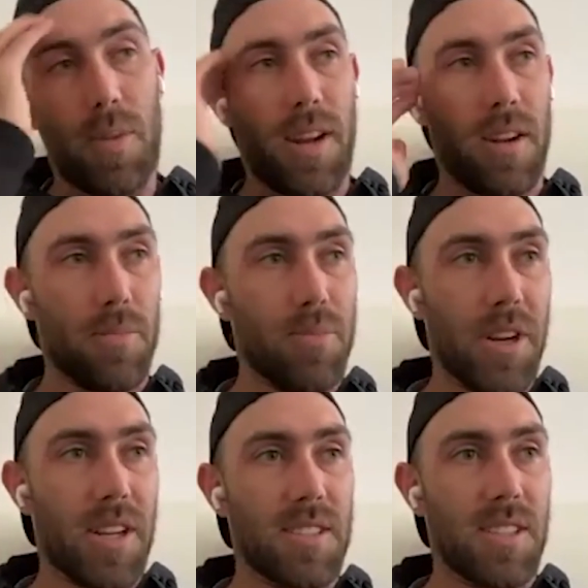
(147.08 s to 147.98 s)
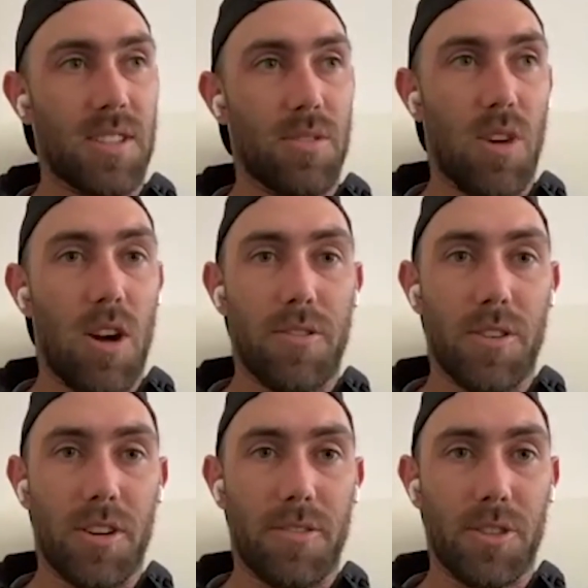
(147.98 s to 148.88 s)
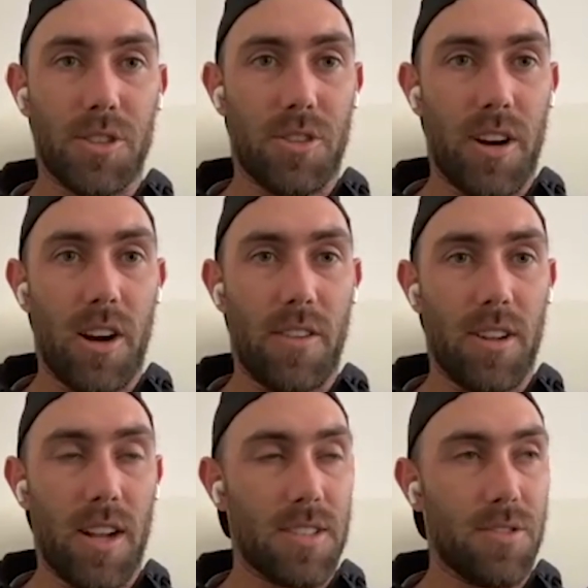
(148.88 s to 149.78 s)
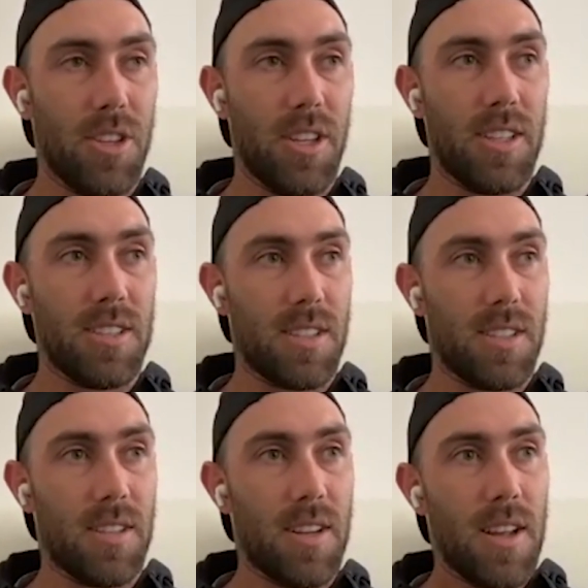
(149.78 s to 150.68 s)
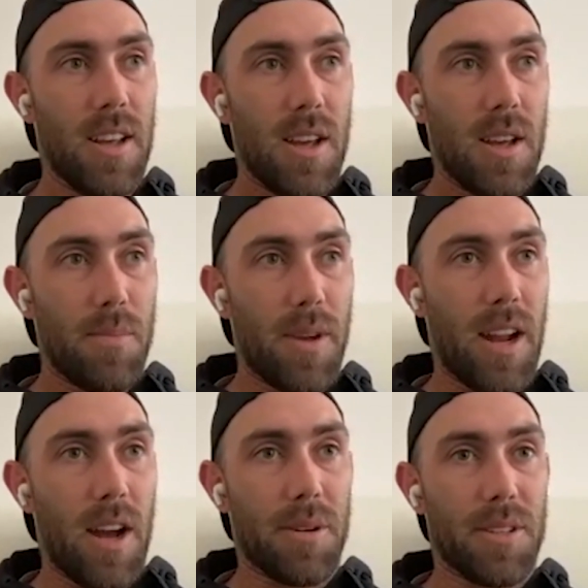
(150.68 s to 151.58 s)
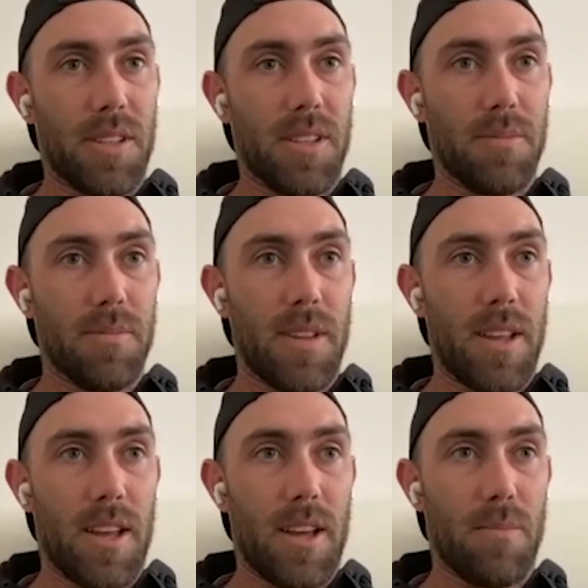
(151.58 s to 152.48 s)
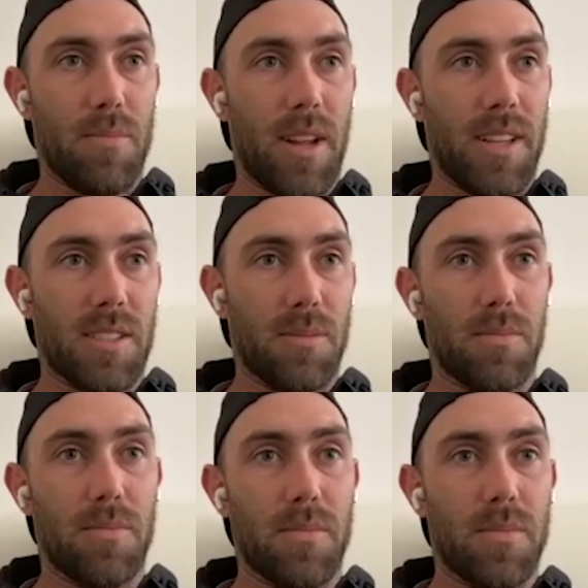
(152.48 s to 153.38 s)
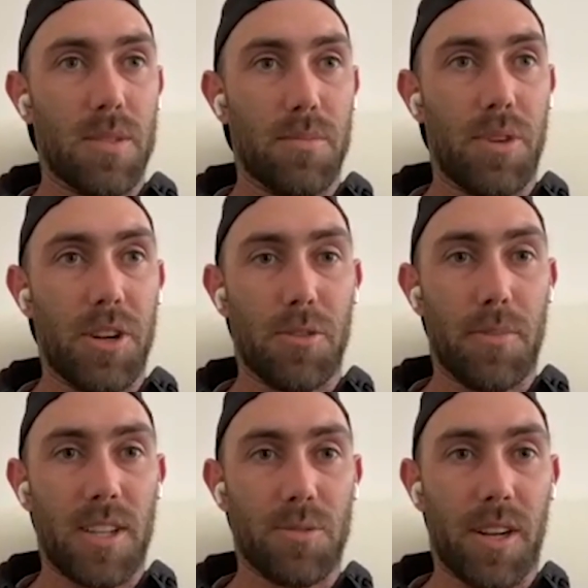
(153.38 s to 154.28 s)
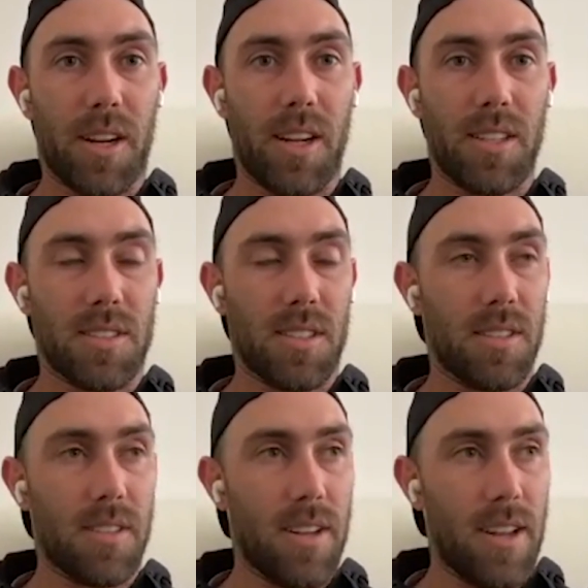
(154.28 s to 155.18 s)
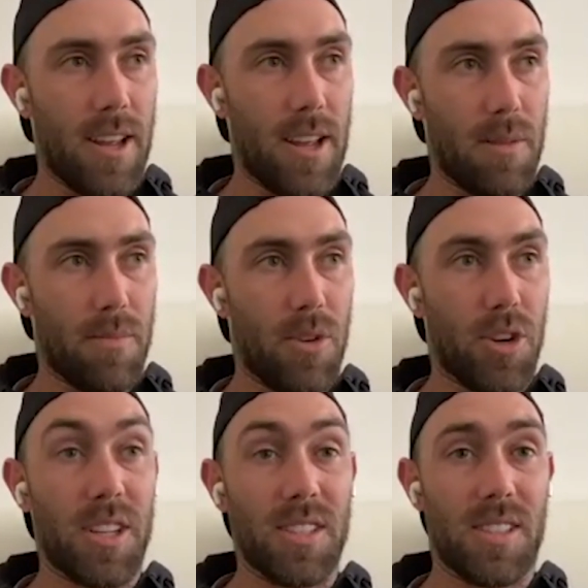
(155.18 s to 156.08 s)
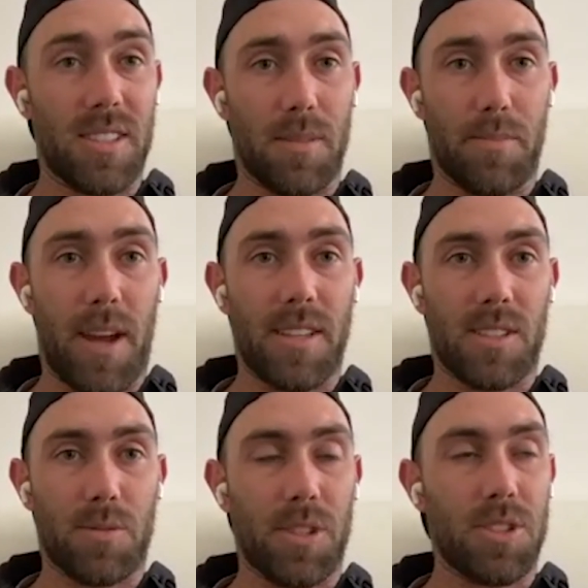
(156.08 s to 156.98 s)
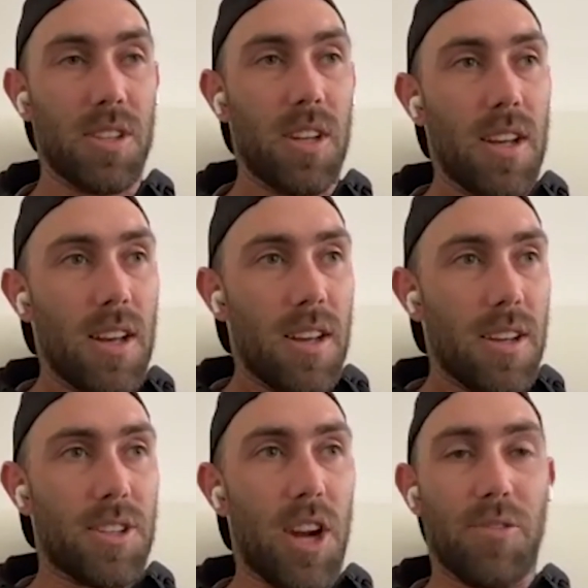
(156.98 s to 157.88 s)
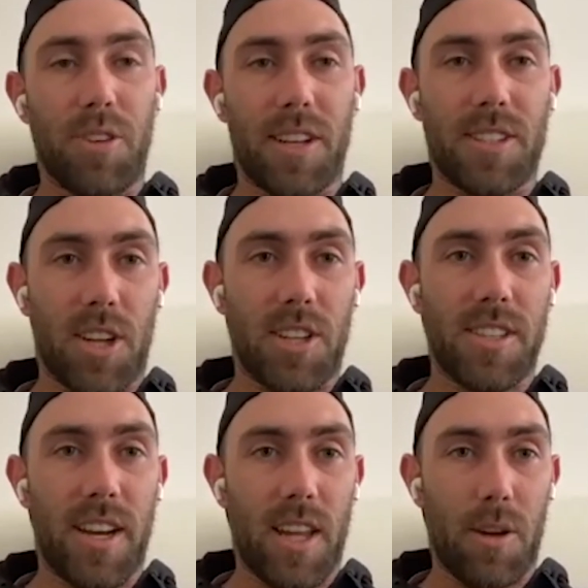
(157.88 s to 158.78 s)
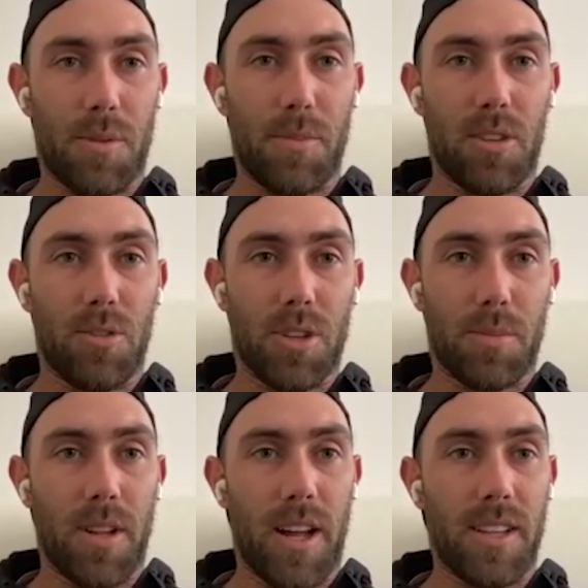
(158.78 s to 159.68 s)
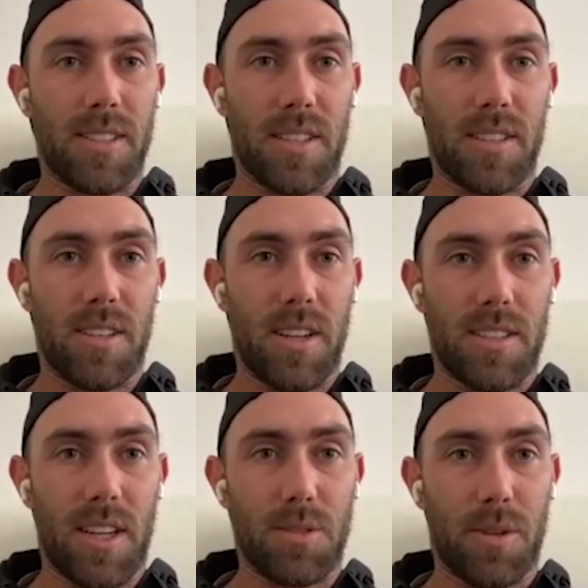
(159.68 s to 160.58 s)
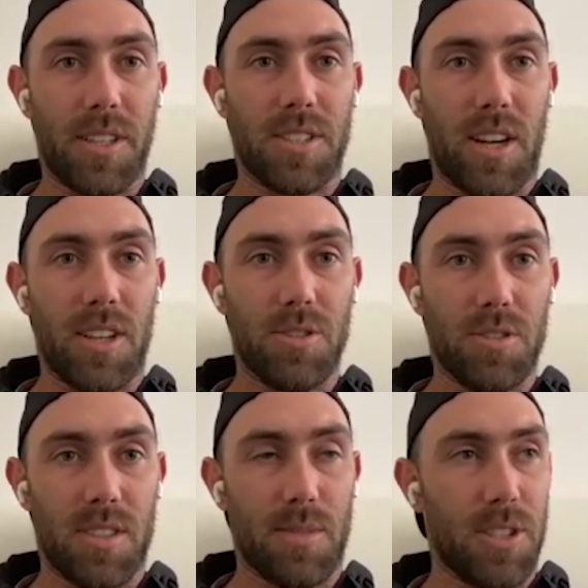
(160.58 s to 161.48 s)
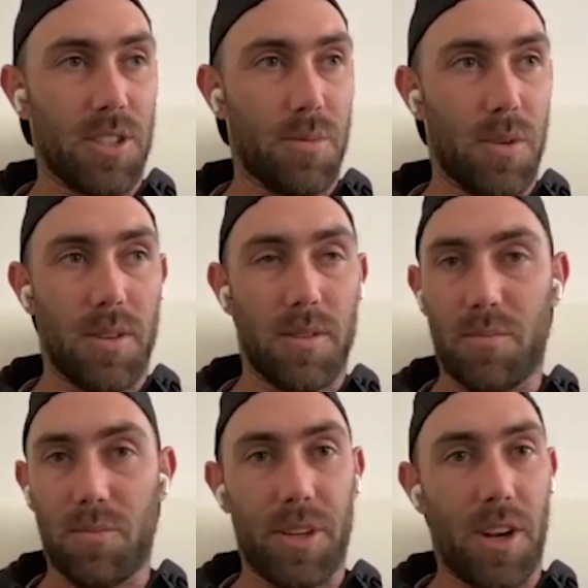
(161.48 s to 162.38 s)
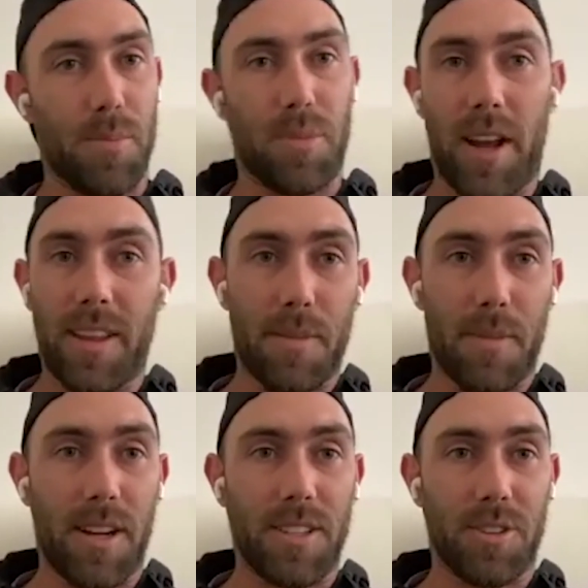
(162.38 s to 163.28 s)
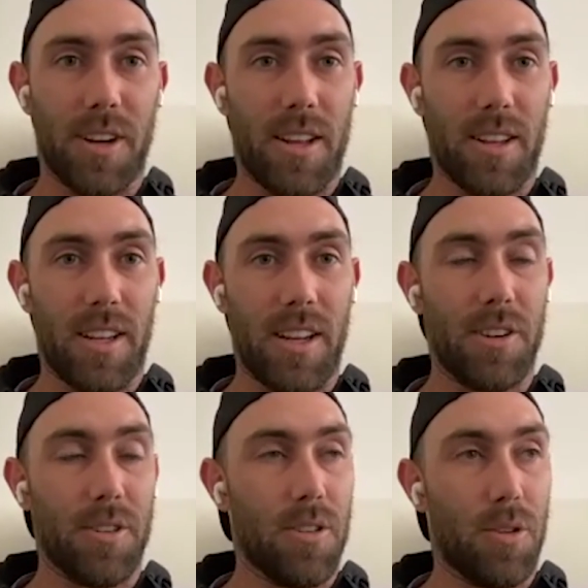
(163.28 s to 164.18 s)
played a pretty consistent role for Australia over the last few years and been able to play some pretty good match winning innings and on a consistent basis, which you don't really associate that with middle order players in T20 internationals, especially with we don't play that many throughout the year,